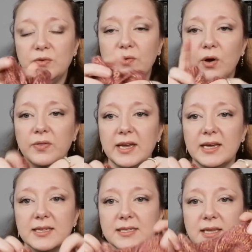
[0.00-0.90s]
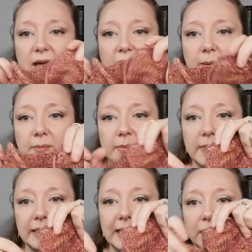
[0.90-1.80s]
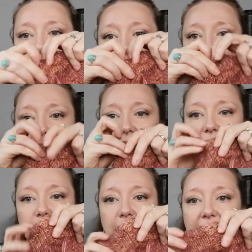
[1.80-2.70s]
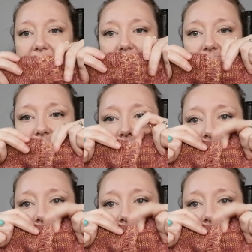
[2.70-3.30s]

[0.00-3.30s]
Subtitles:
you've got this little opening at the back